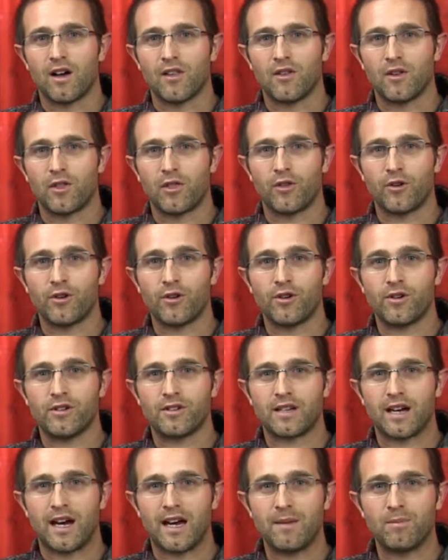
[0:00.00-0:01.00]
the
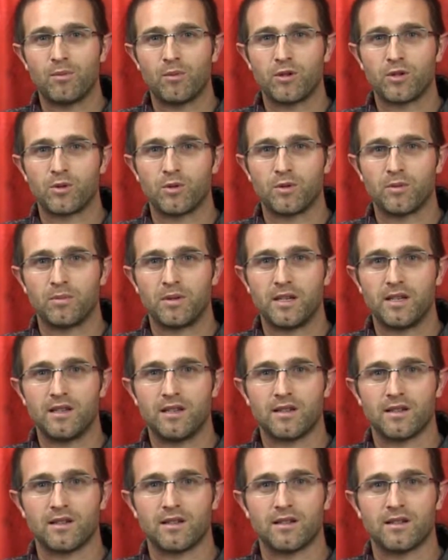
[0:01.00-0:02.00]
third type, which would be
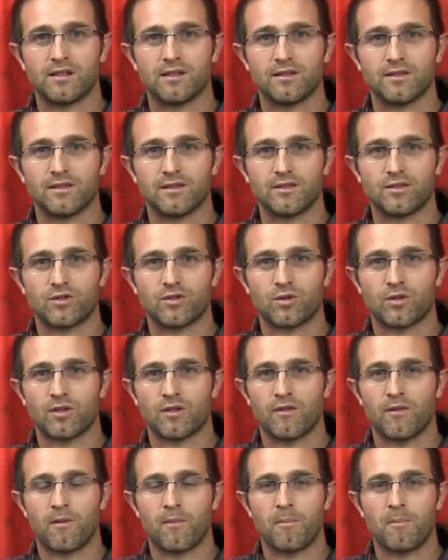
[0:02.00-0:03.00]
the sort
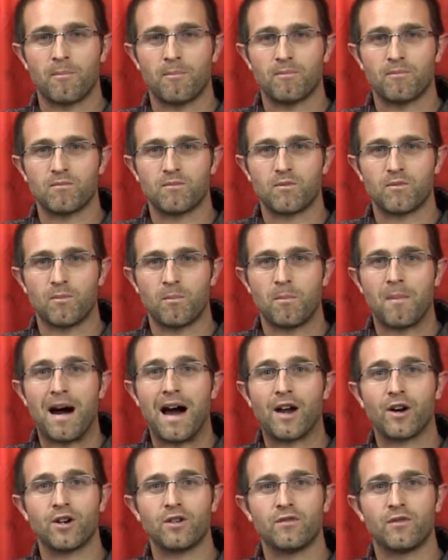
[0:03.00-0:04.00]
of
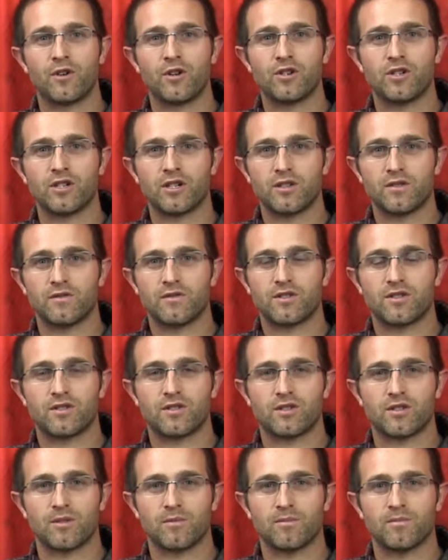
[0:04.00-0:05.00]
modern version of
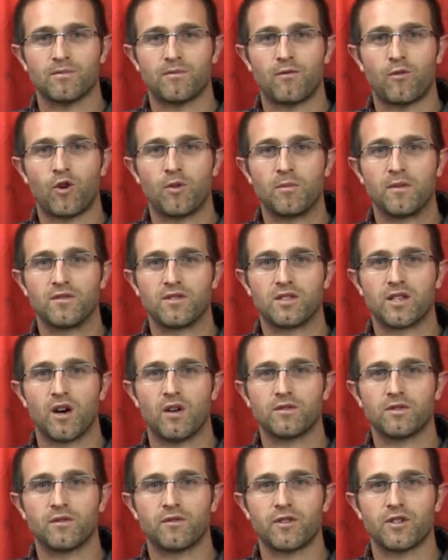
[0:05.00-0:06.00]
some form of
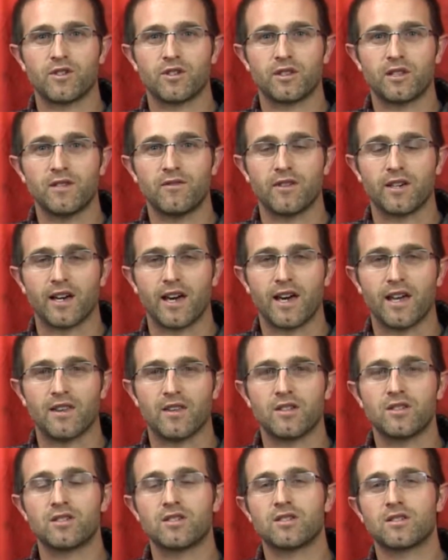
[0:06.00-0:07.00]
self-sufficient living.
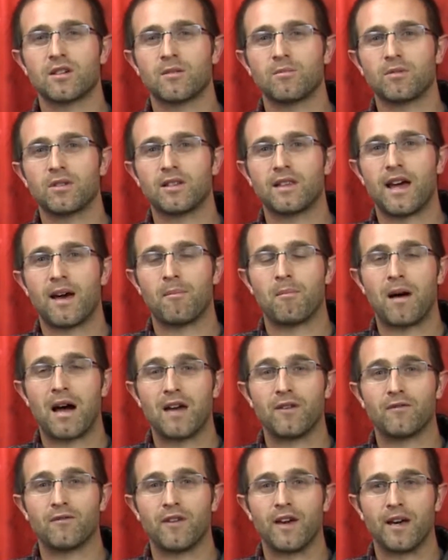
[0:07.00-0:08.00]
And this is something that
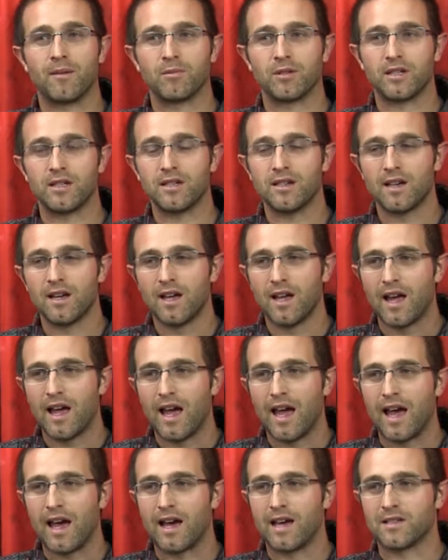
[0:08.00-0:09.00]
my family
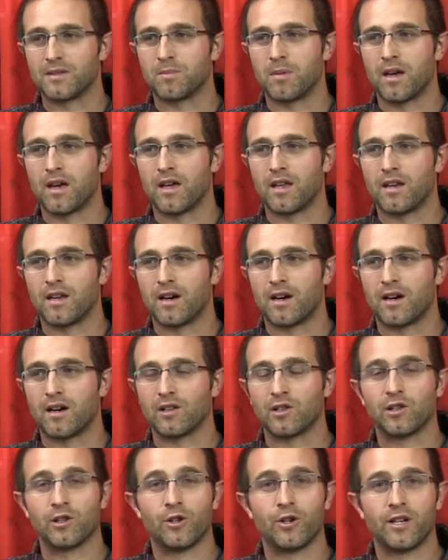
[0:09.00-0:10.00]
has been
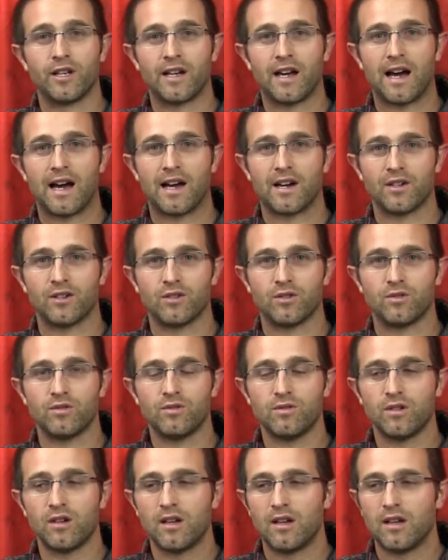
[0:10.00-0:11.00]
learning how to do